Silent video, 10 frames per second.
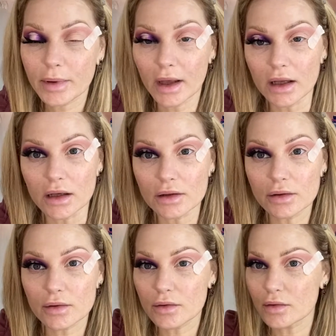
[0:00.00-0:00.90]
Pain,
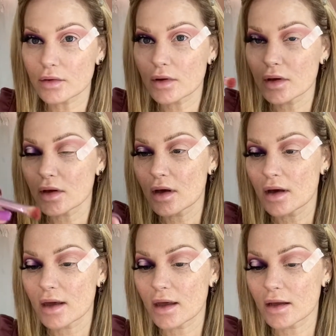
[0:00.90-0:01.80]

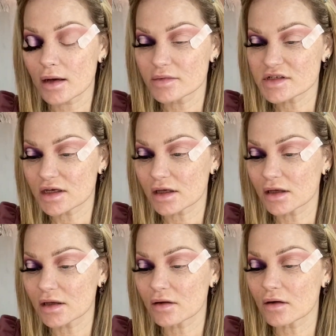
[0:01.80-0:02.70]
and I'm taking
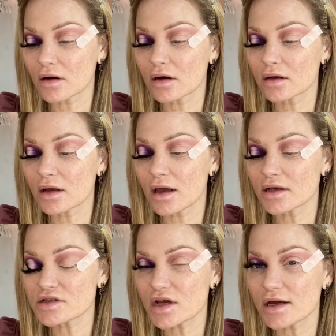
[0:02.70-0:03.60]
it on a
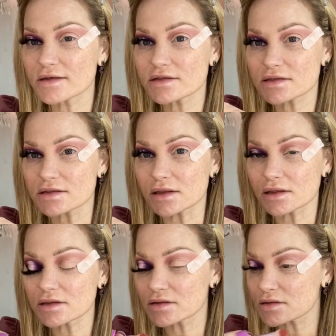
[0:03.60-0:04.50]
J S
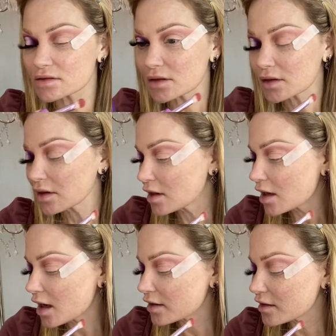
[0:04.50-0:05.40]
six,
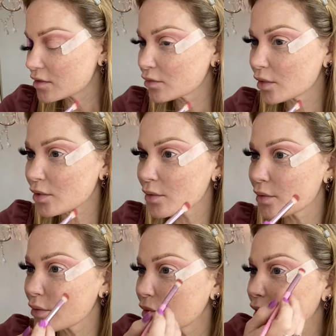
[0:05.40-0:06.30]
and then
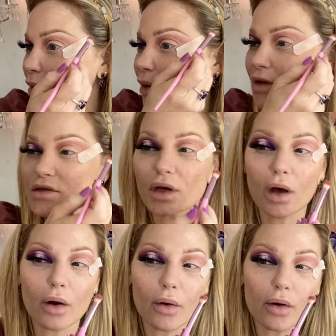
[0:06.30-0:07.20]
we're going to
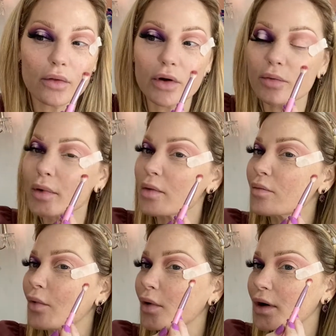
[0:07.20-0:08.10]
go a little bit
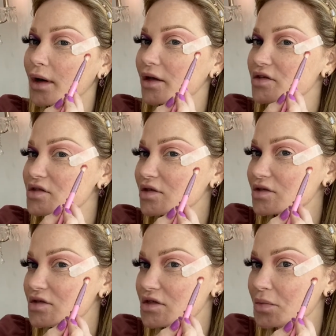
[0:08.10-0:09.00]
more into the
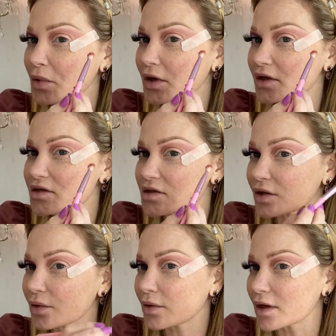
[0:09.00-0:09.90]
deeper into the
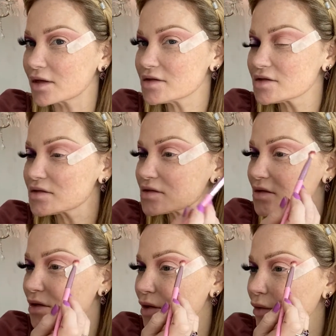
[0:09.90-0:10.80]
crease
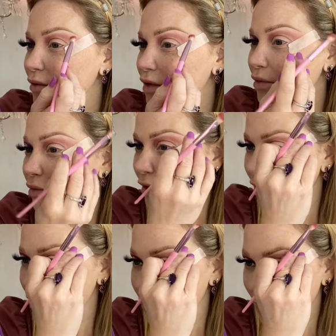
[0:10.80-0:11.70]
with
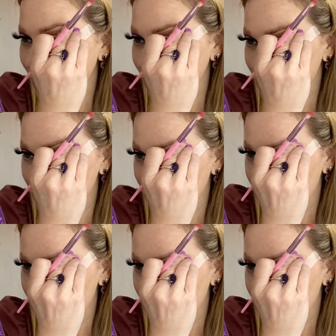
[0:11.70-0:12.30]
Royal Pain.